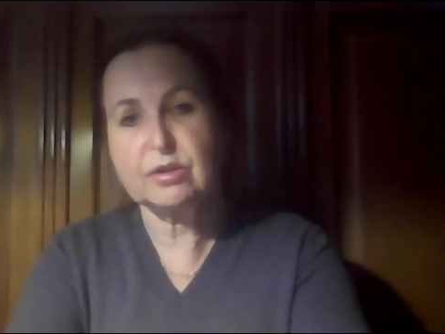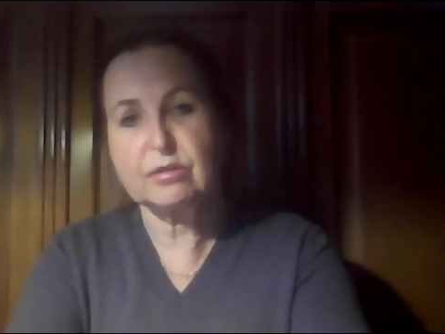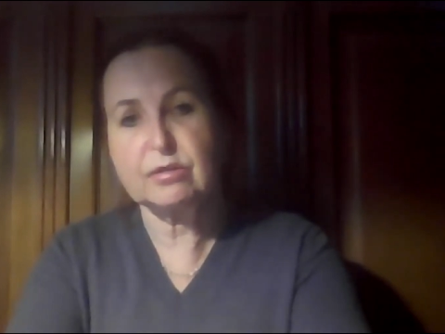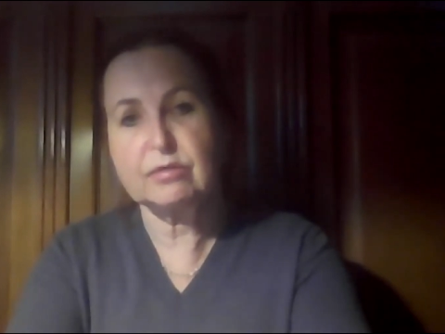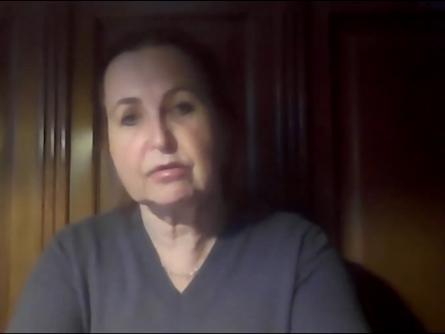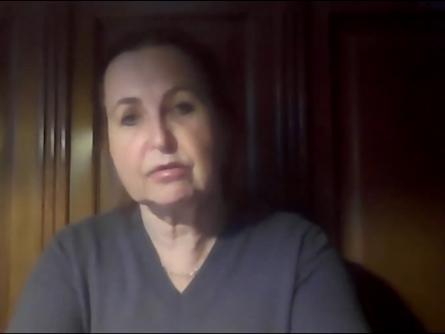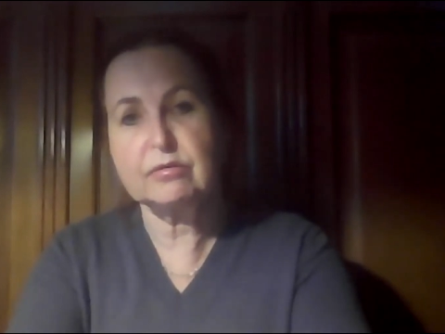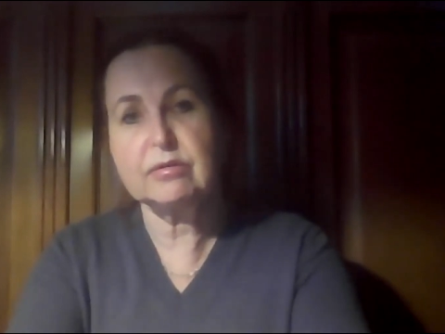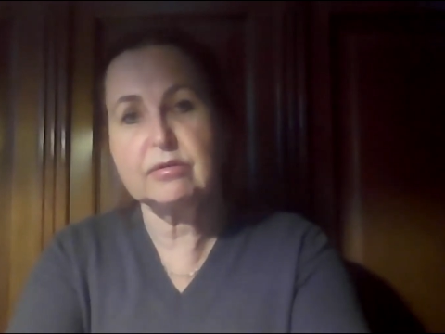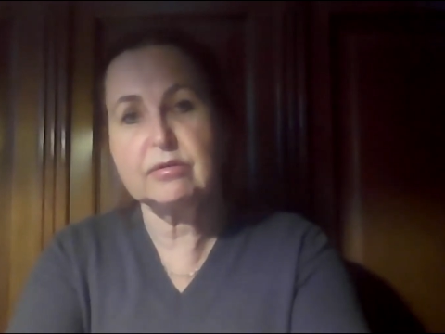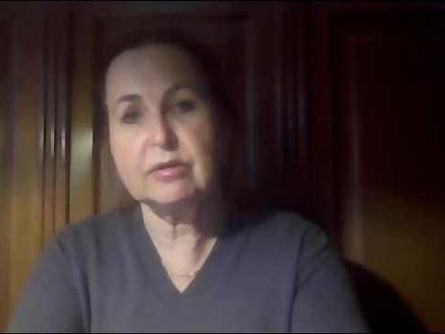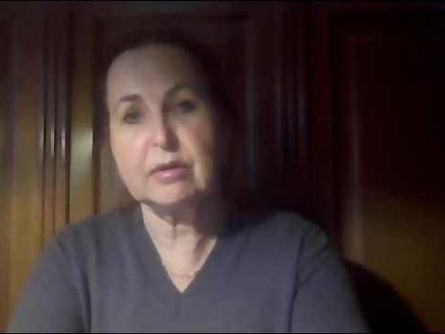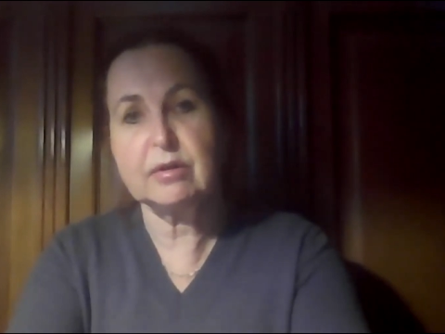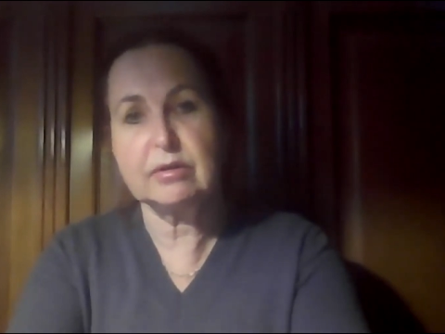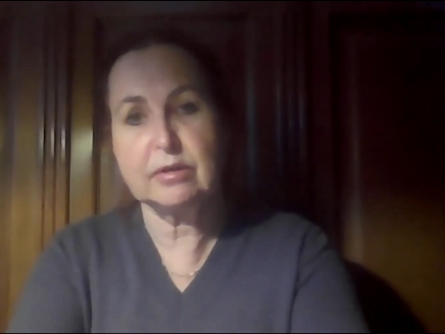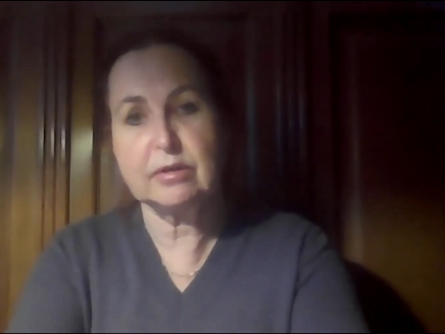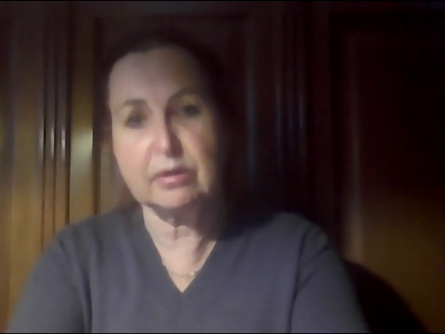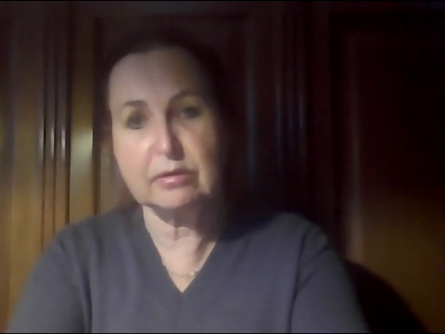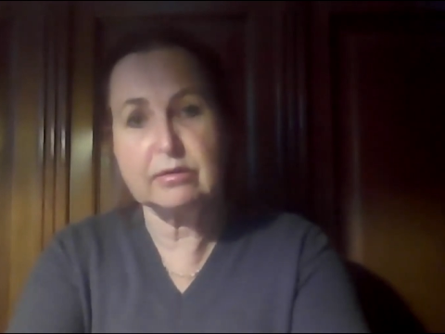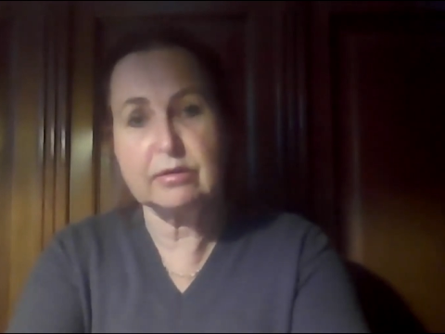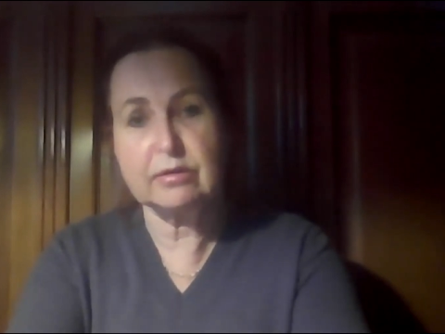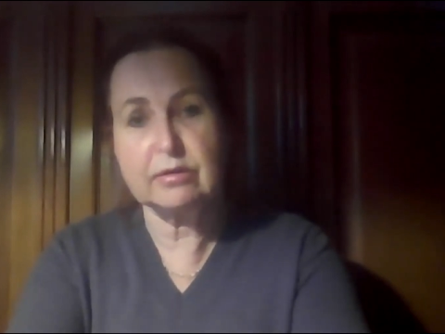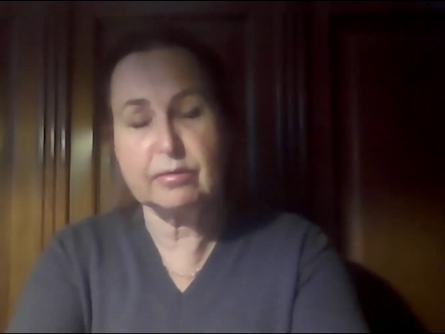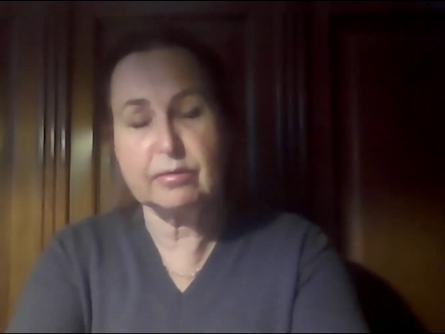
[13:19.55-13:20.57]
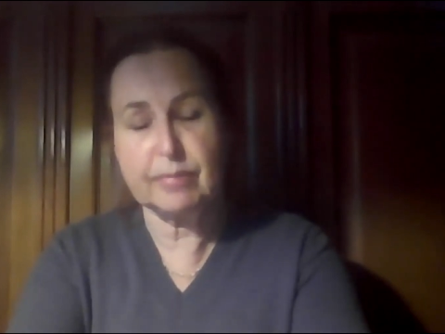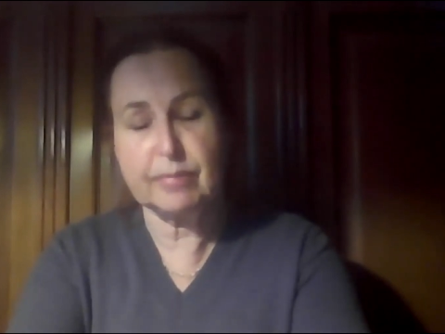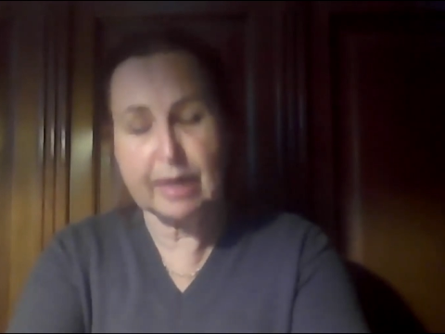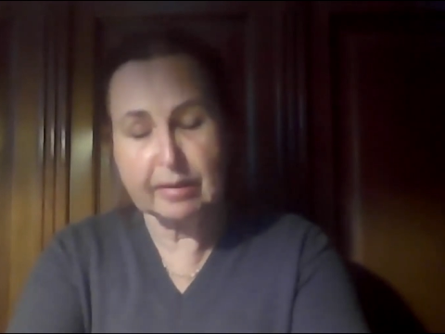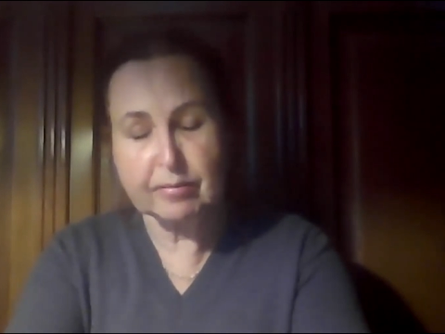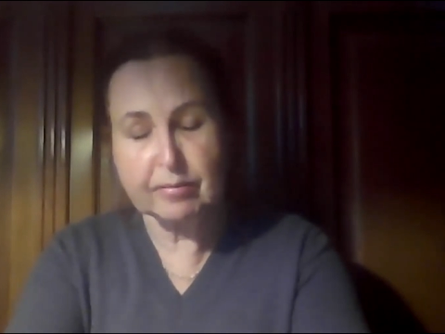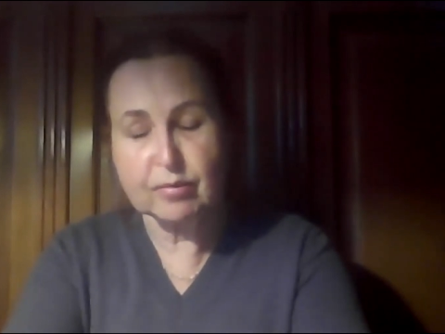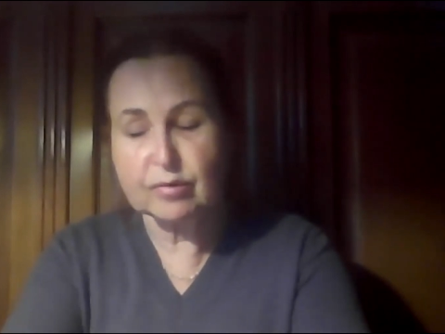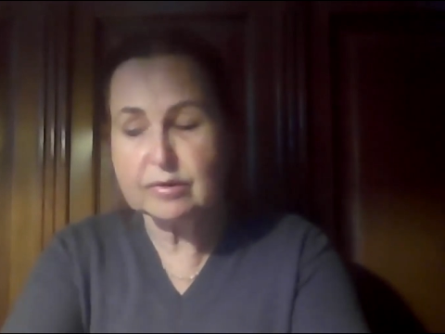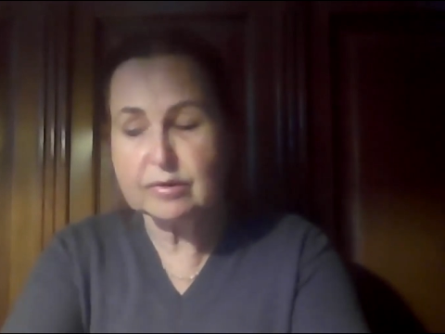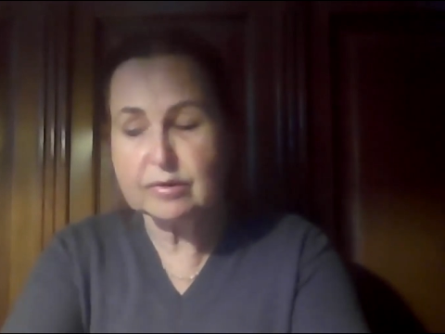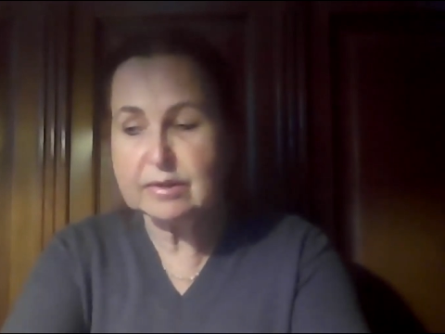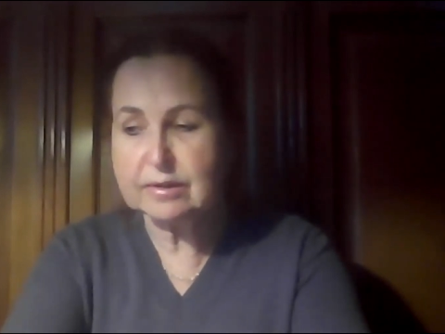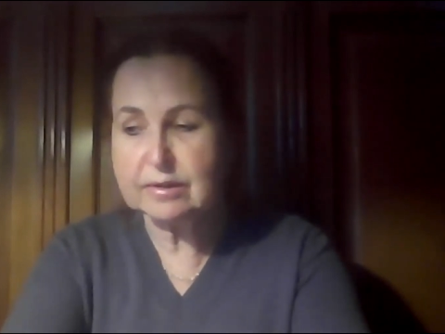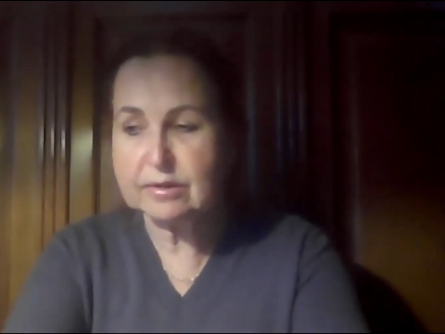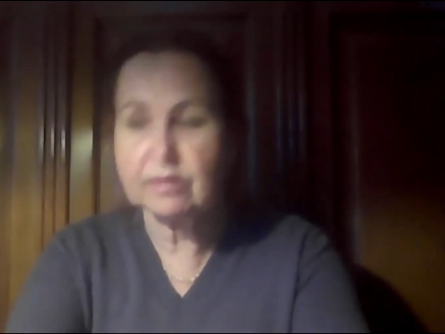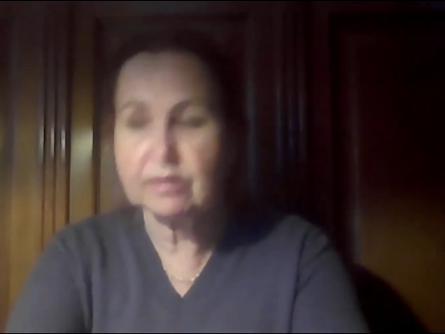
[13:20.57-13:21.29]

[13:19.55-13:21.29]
to the black moon,